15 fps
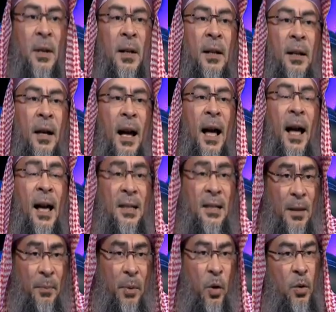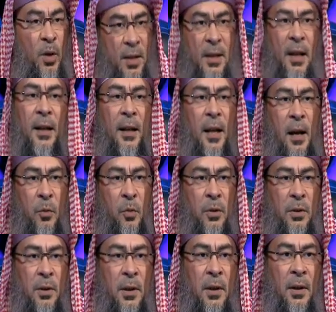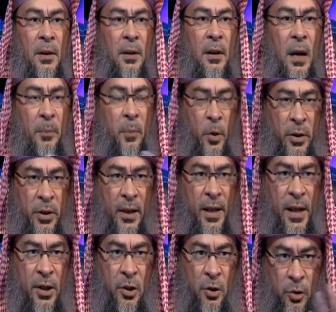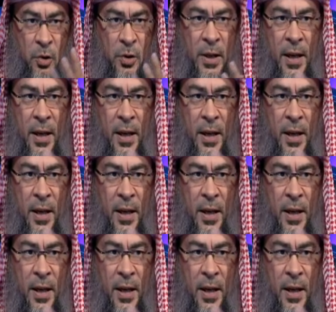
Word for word: as a bonus, Allah would appoint an angel to say